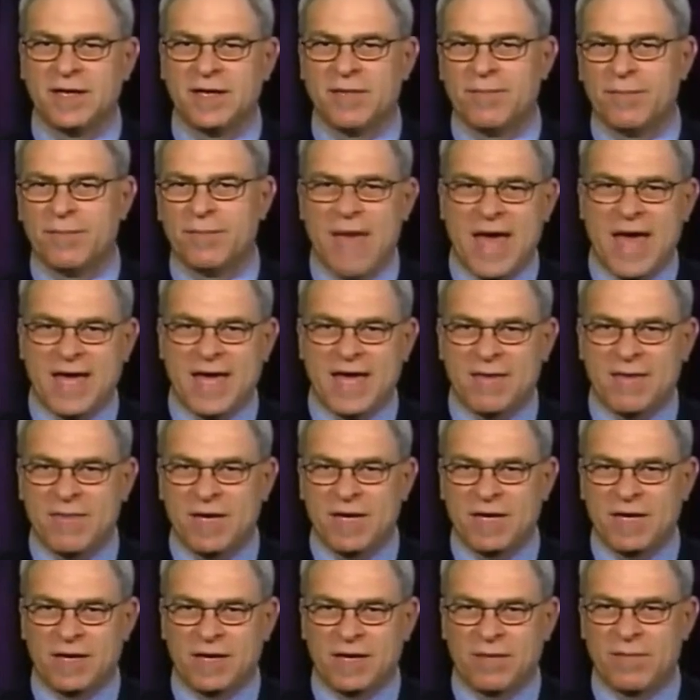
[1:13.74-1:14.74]
back him
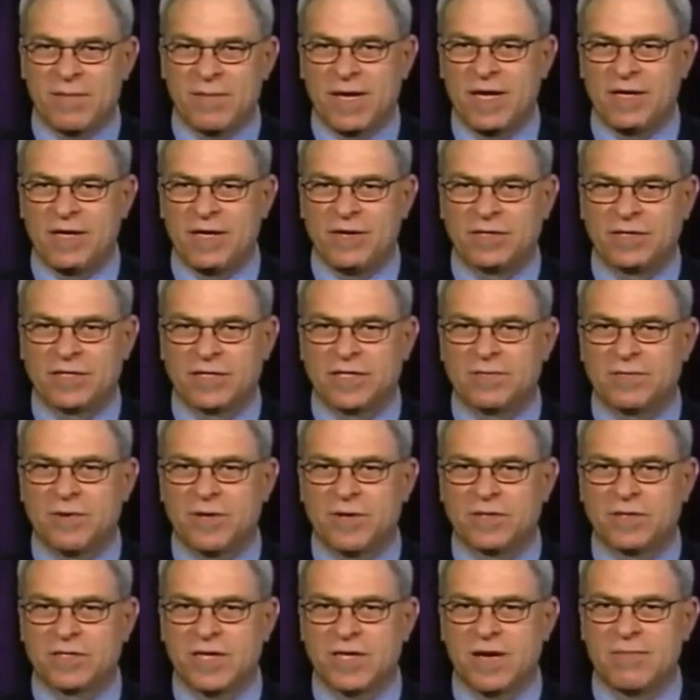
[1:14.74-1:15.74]
in a little bit, use his
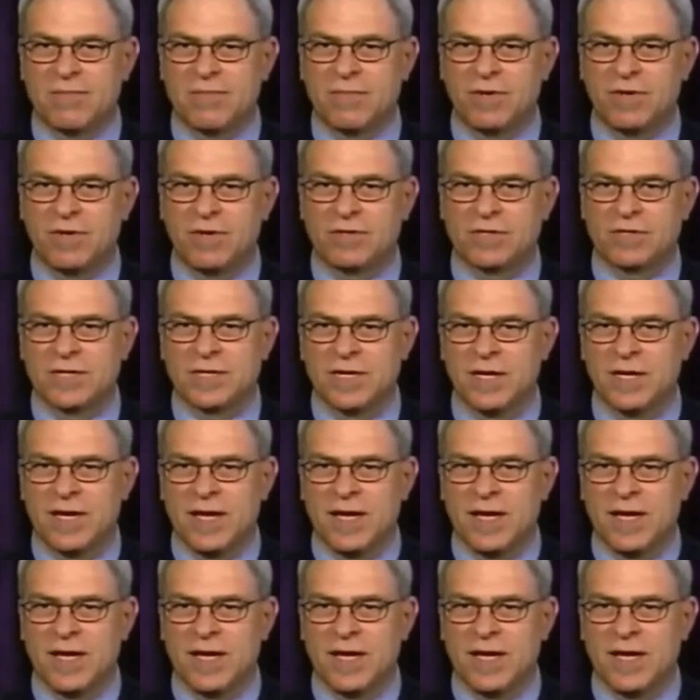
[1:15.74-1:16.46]
post up moves